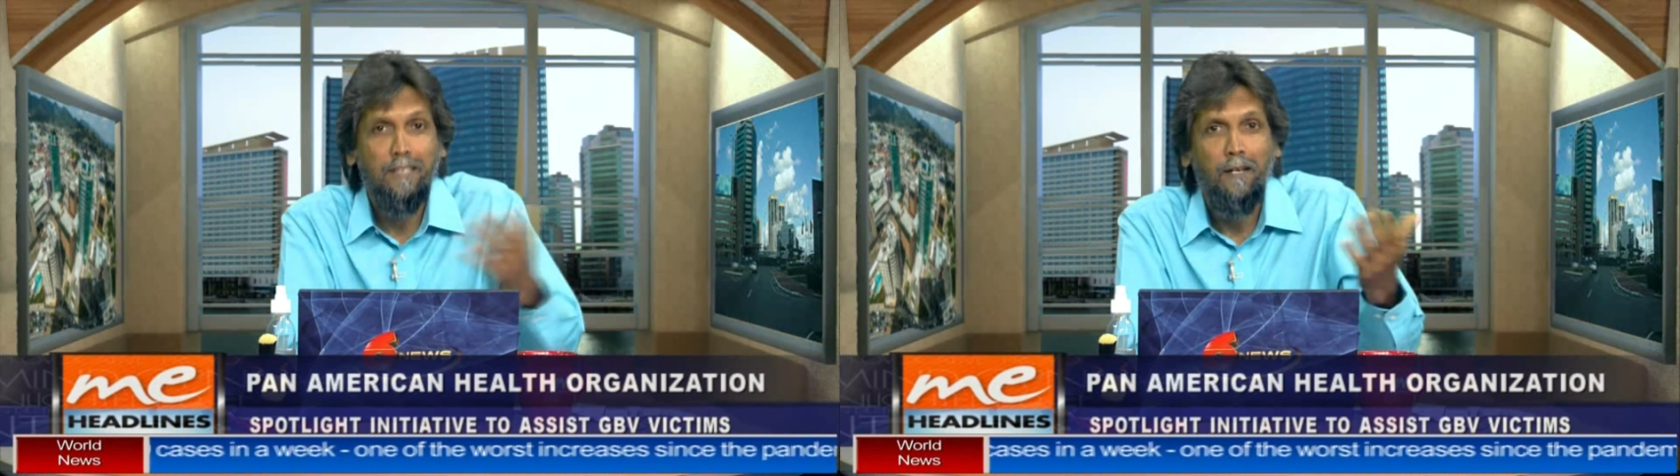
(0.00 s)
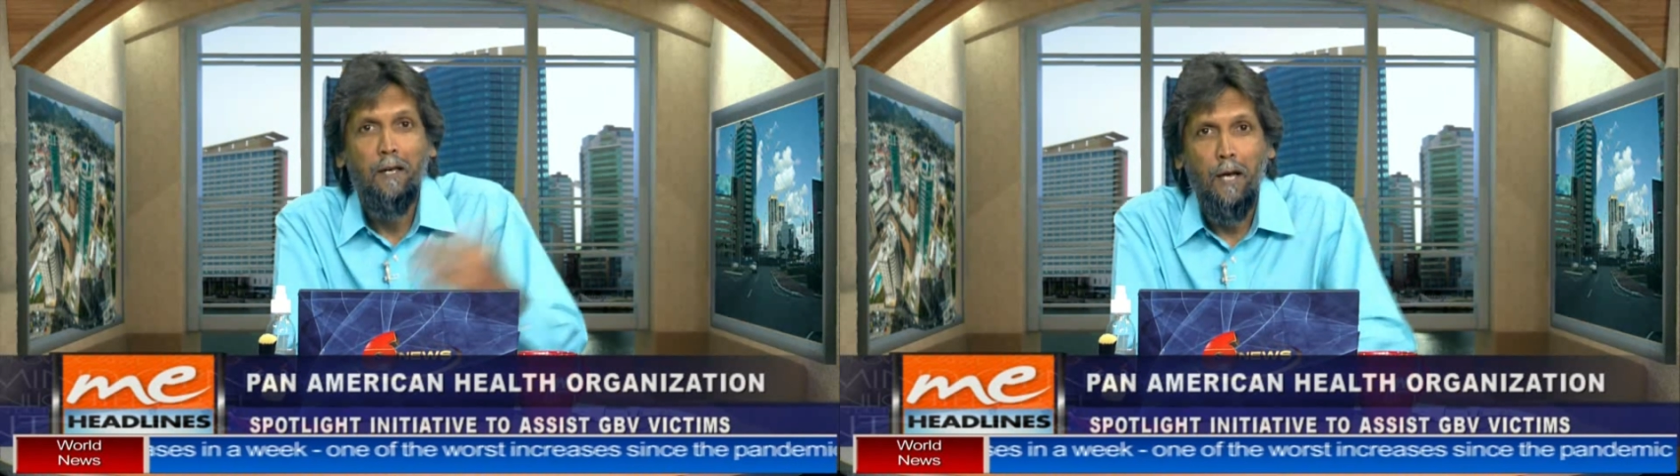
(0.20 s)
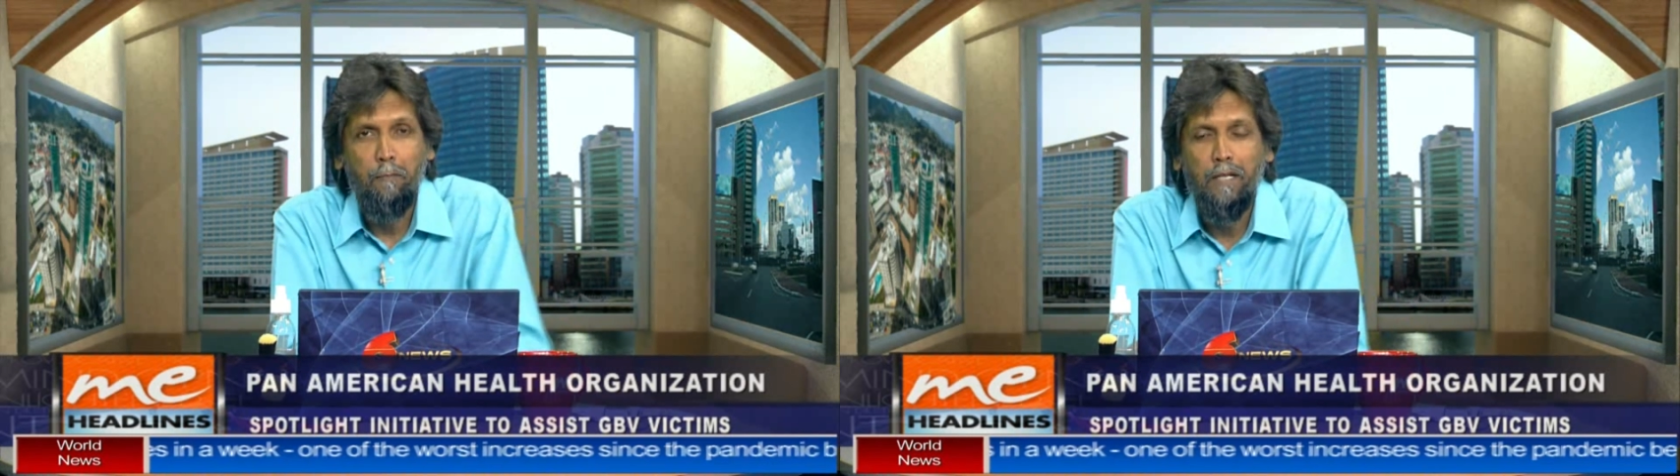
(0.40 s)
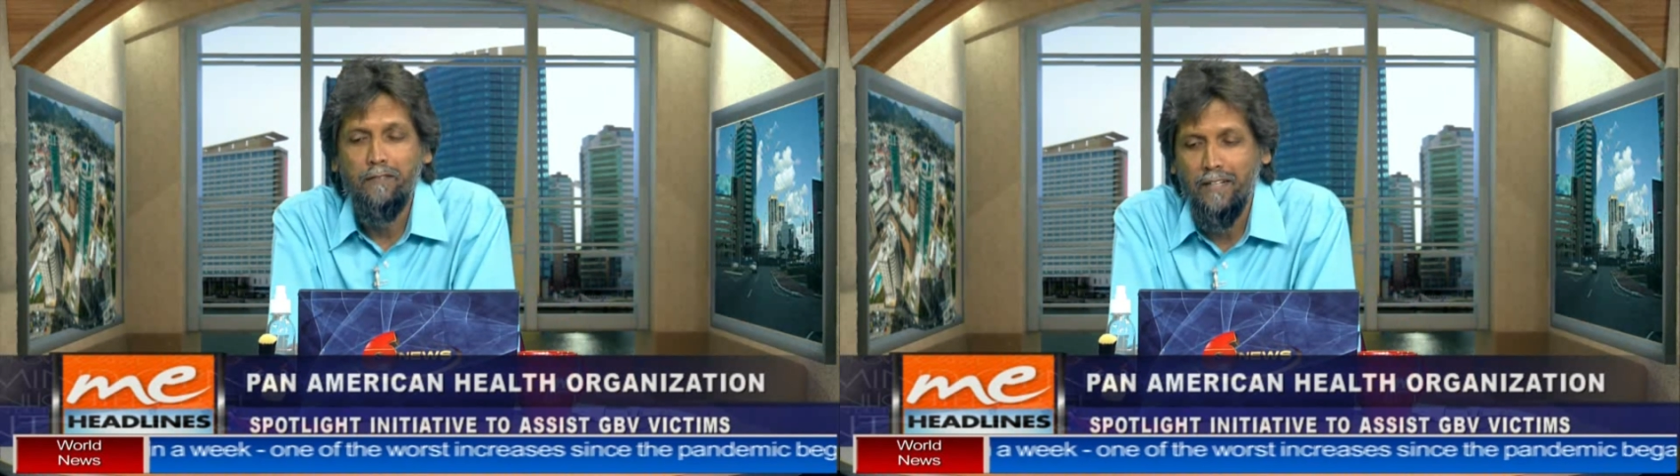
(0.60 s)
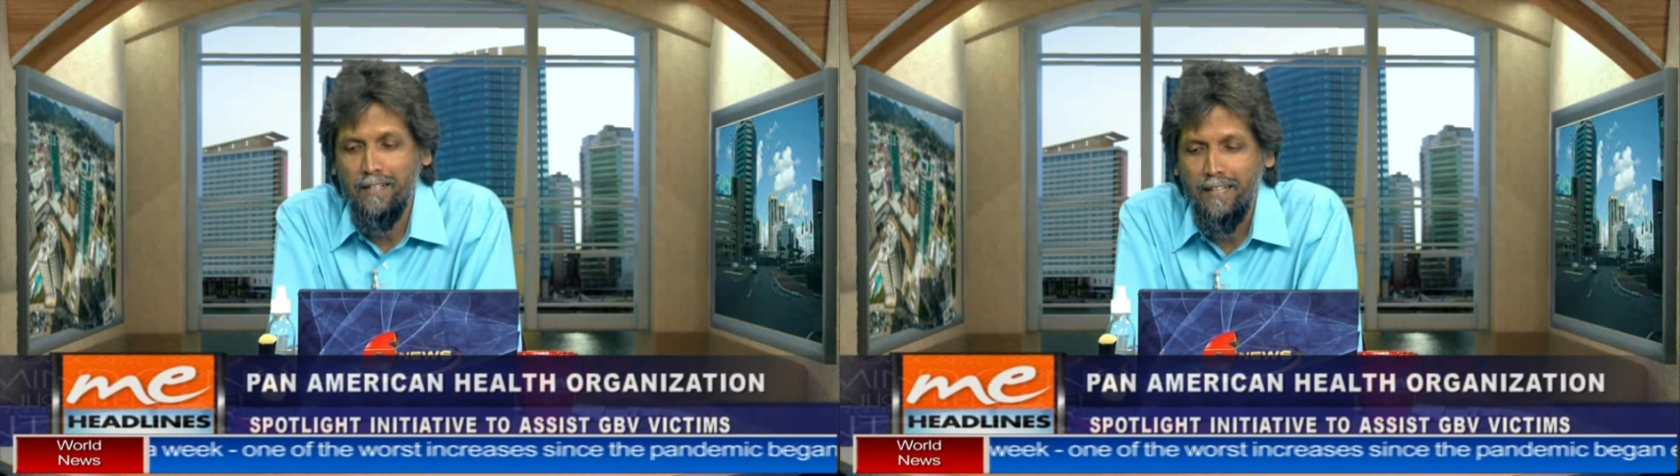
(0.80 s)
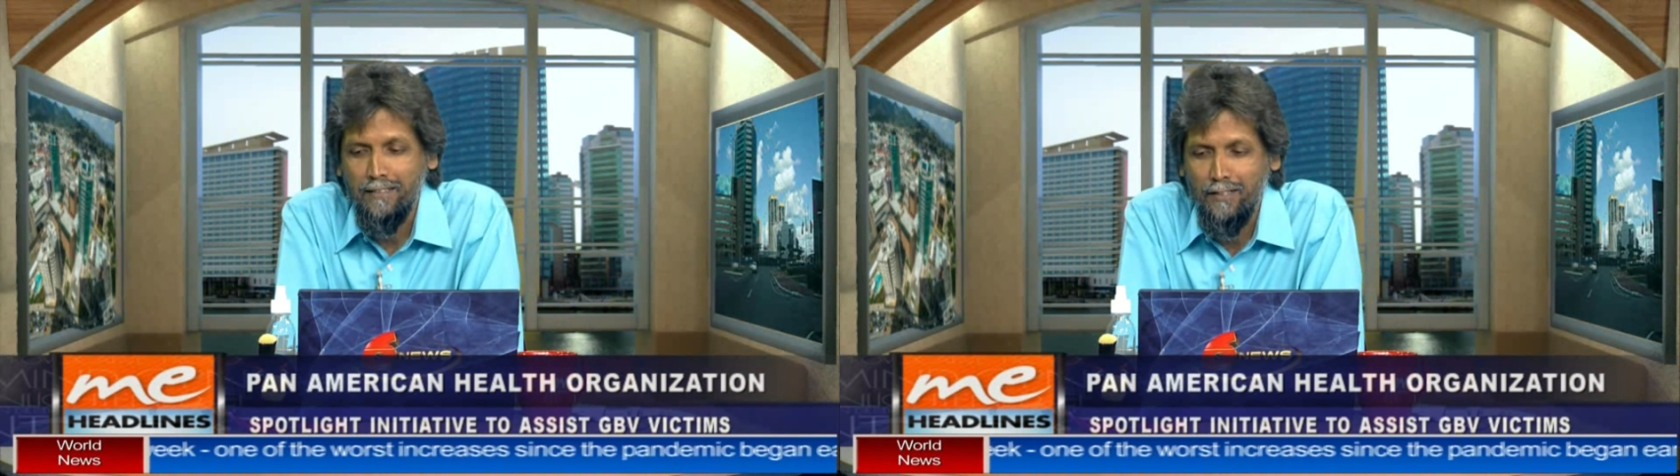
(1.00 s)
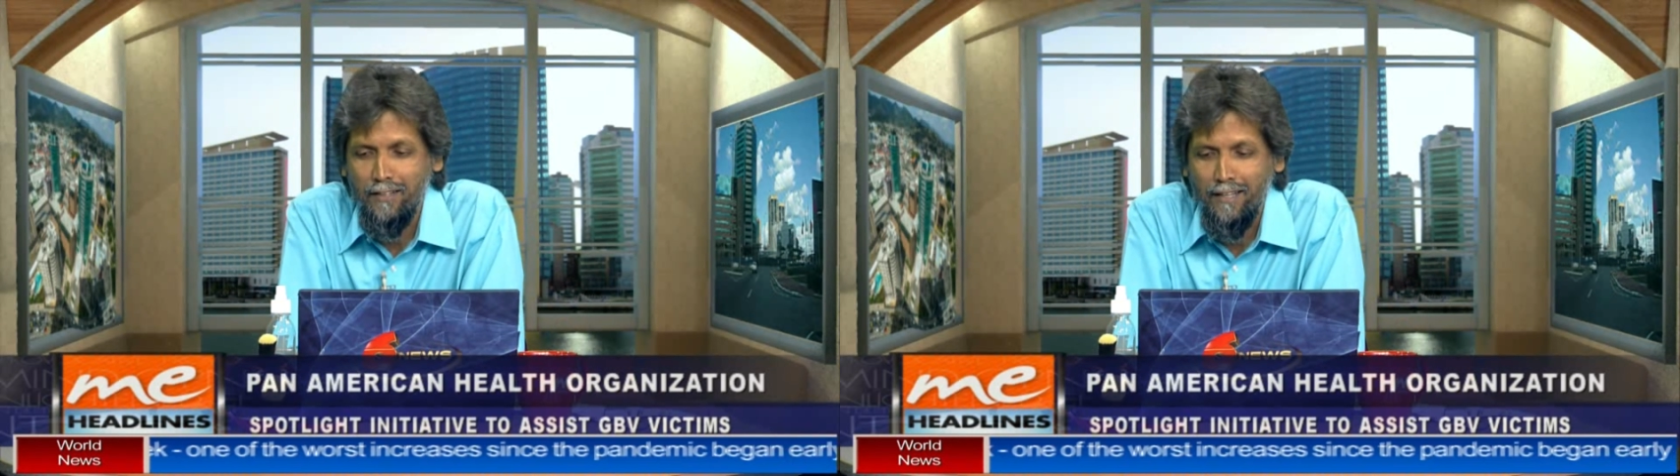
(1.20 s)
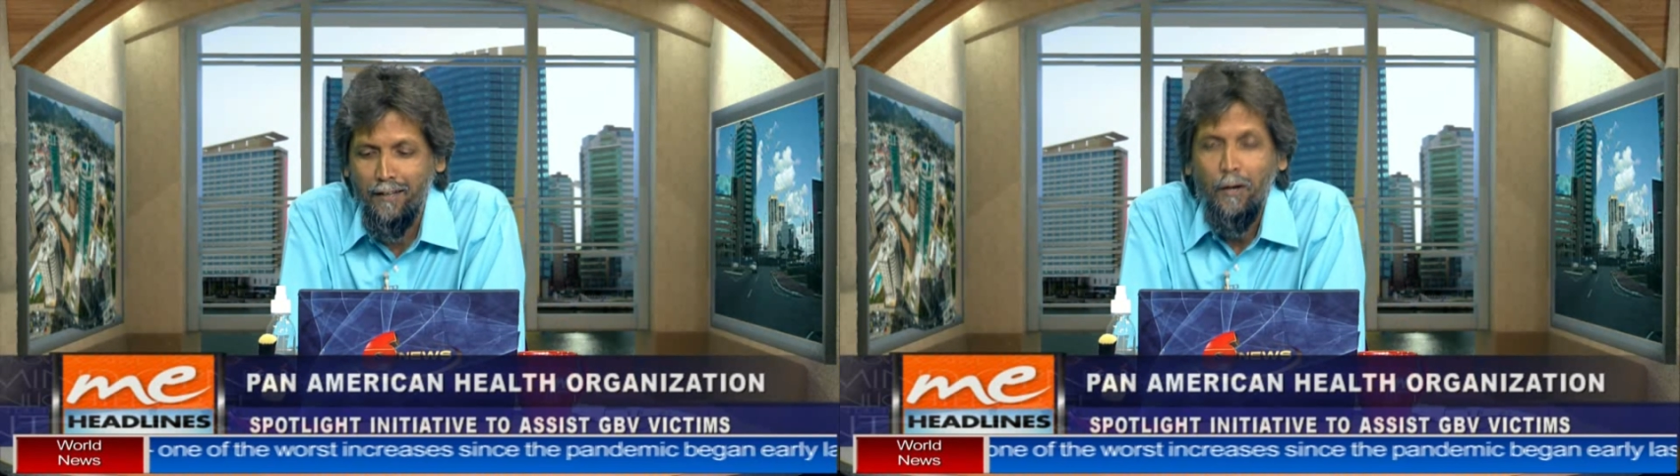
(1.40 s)
a bit of a connection
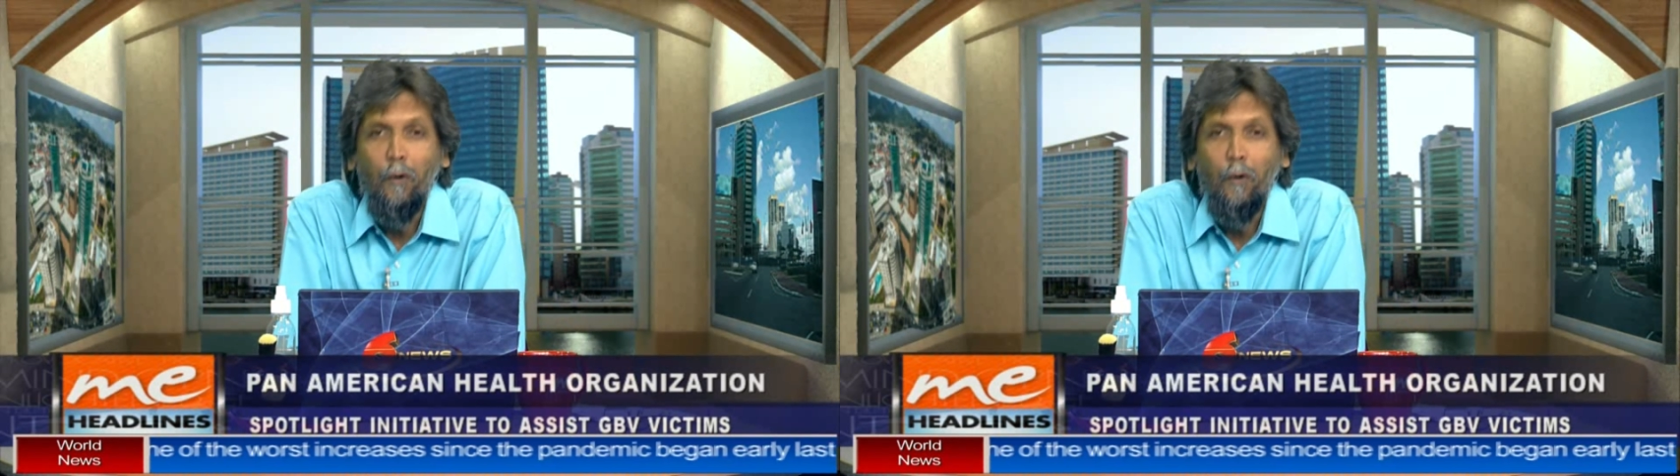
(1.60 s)
there.